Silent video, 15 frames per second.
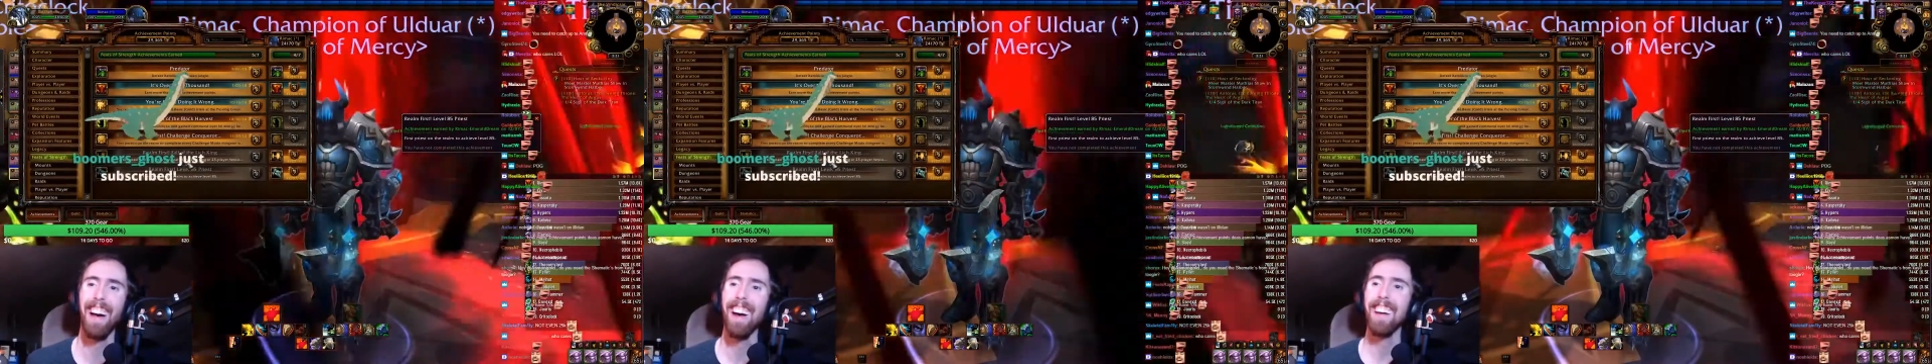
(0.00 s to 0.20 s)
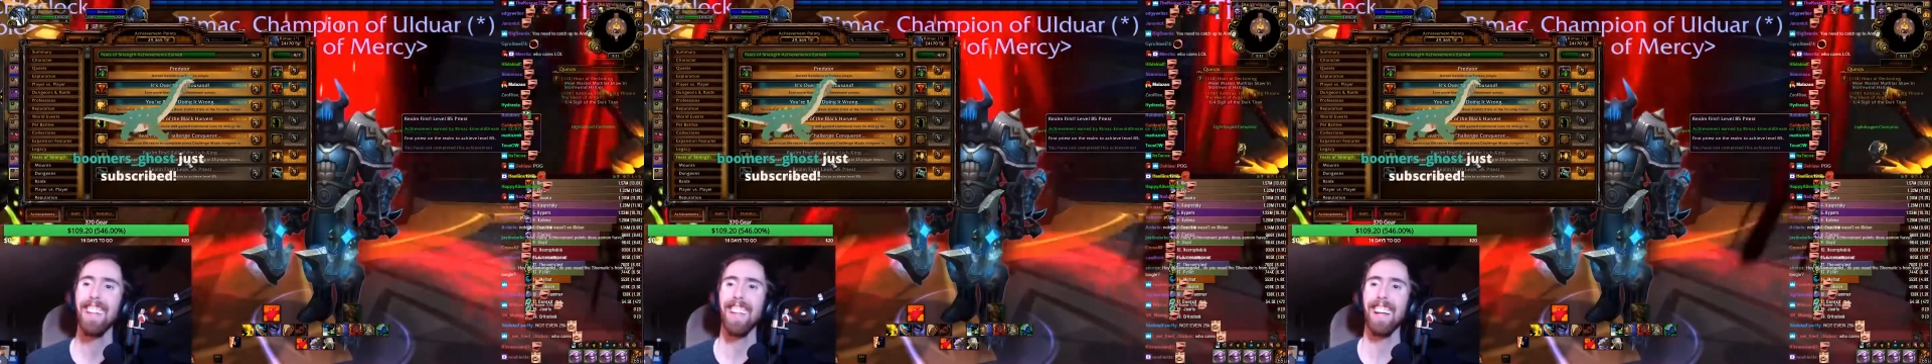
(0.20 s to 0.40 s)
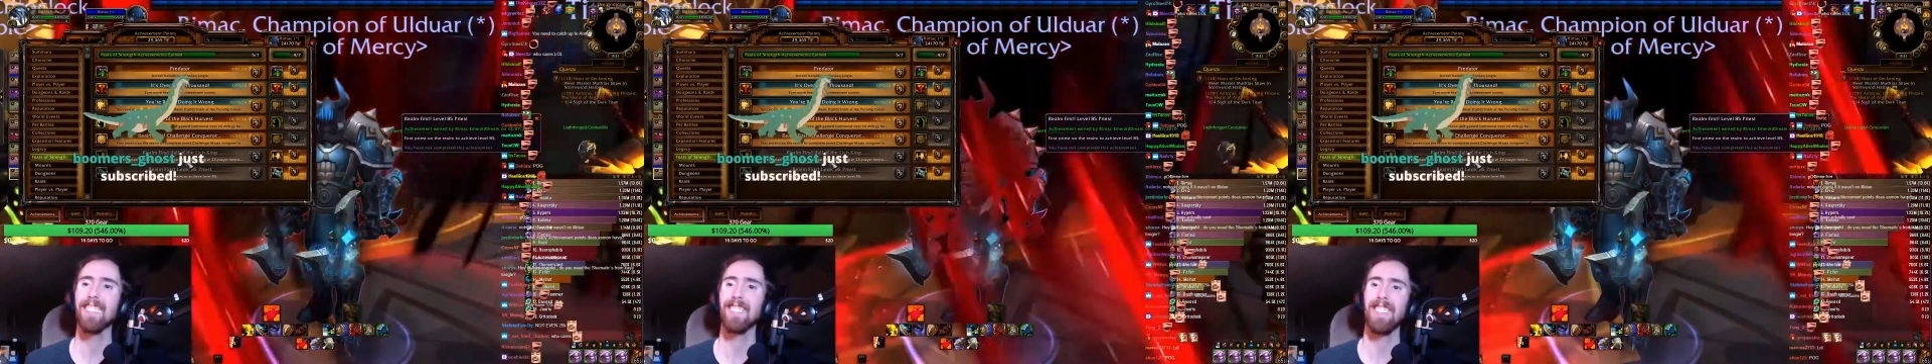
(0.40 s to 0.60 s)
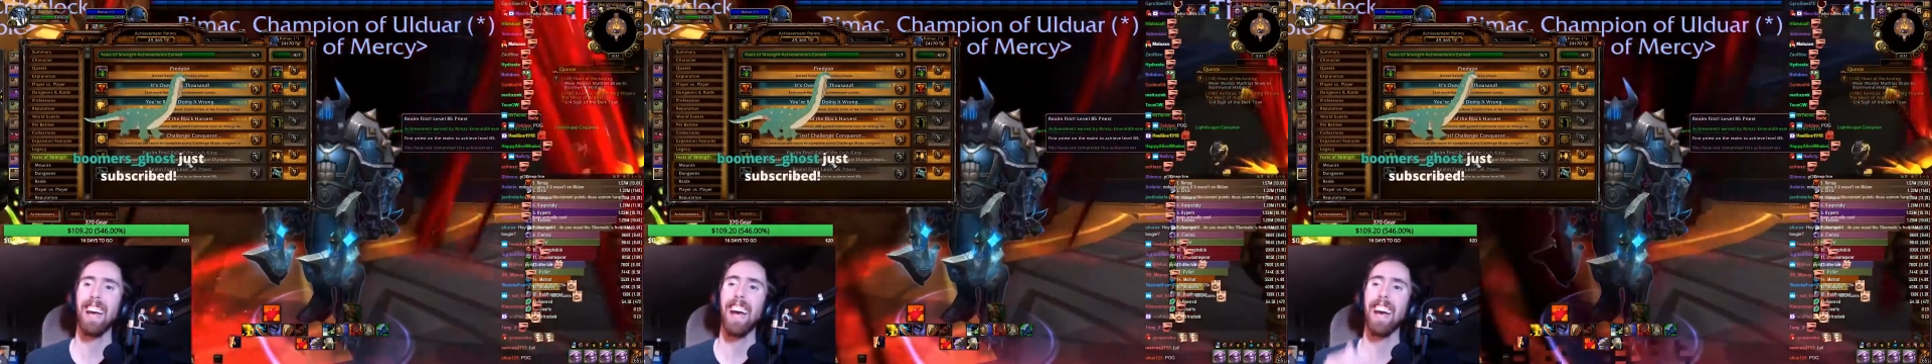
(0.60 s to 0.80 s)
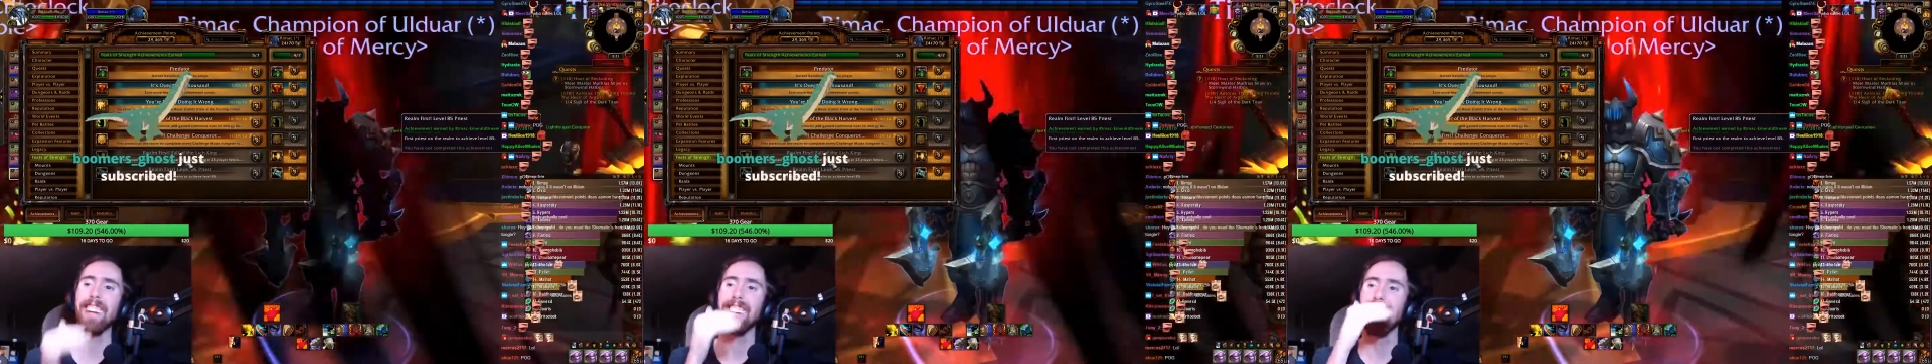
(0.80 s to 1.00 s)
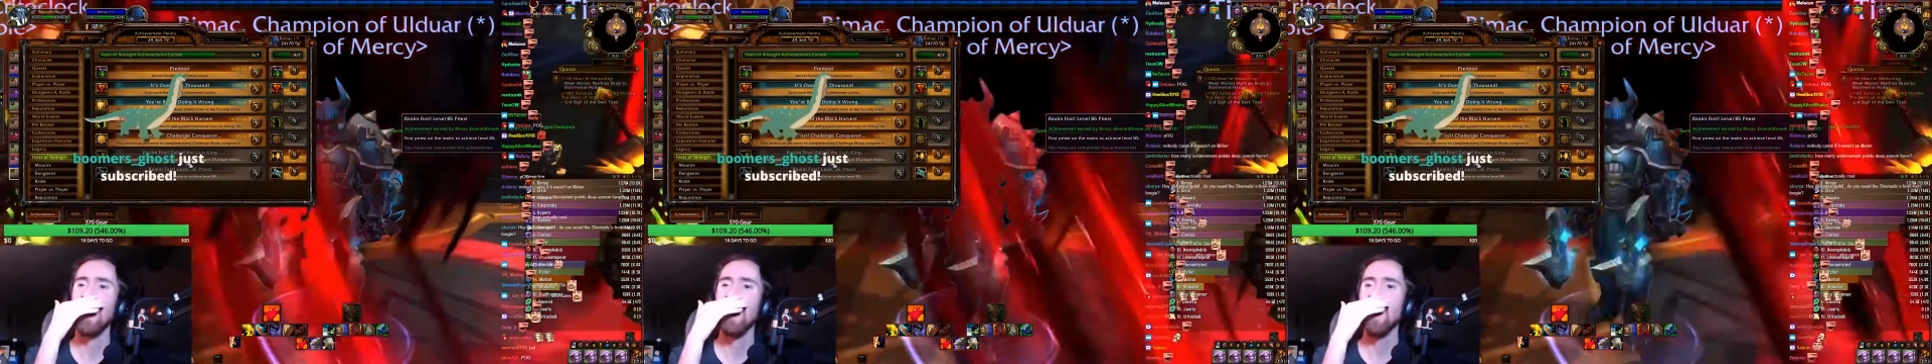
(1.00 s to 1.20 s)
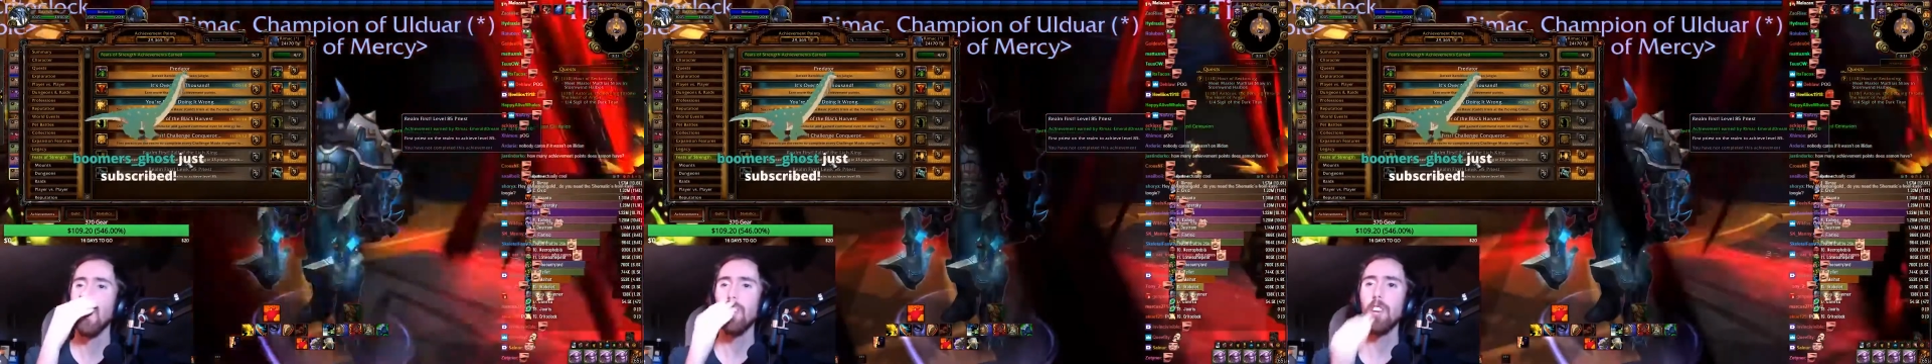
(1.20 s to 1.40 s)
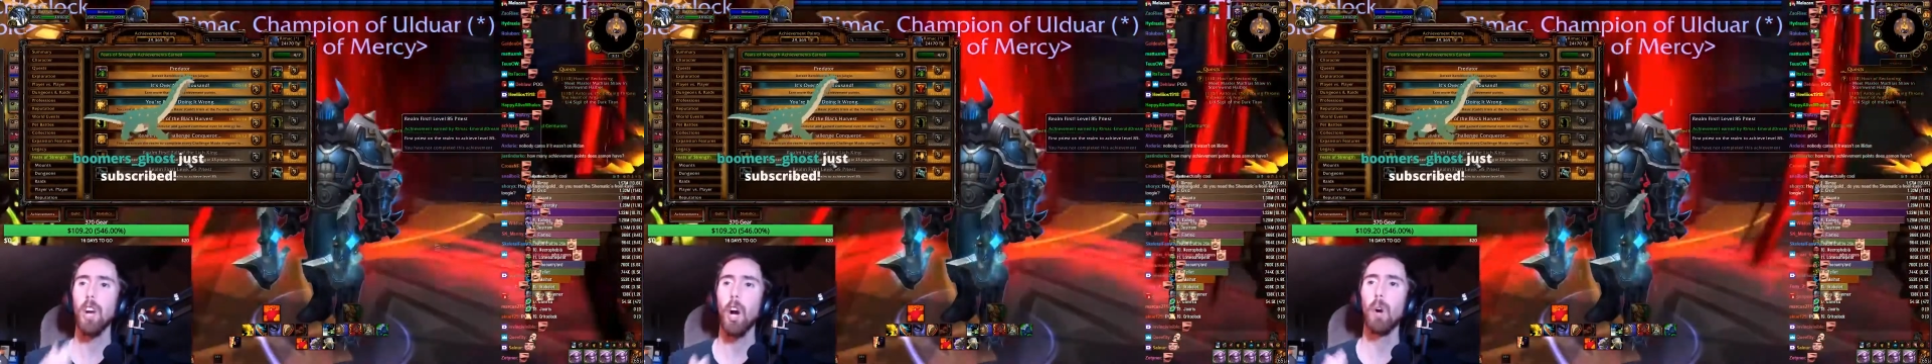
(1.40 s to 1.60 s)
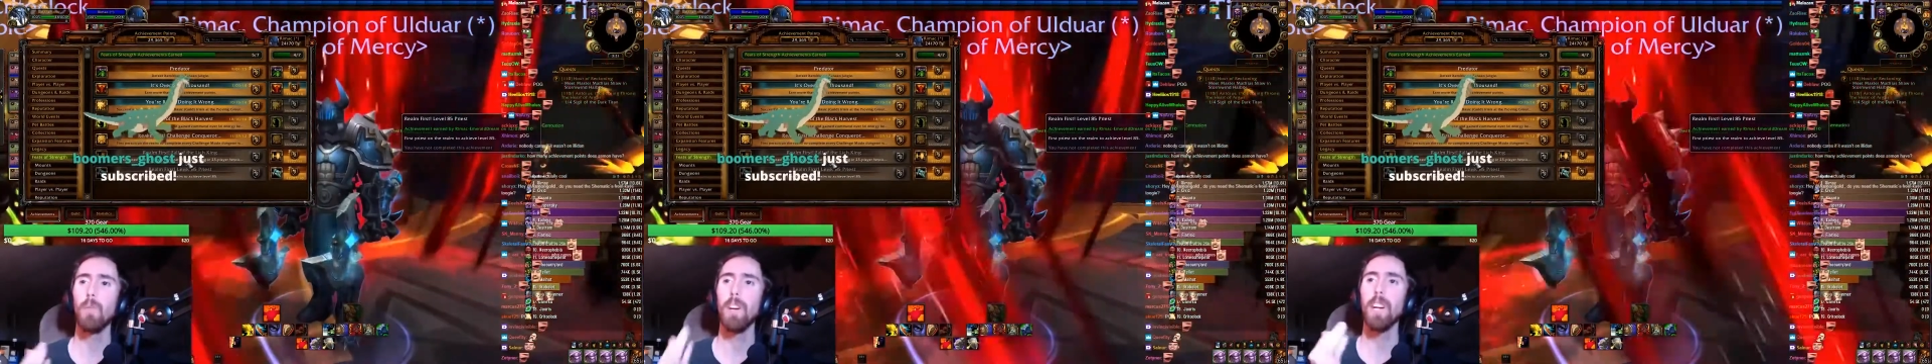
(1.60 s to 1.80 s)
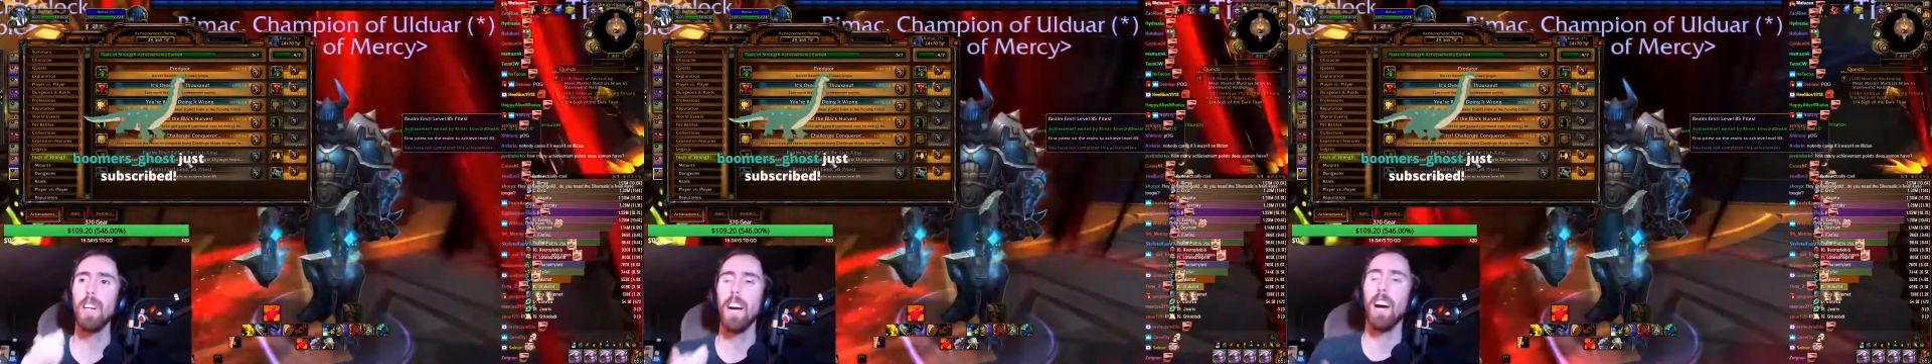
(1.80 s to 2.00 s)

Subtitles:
That's sad. The only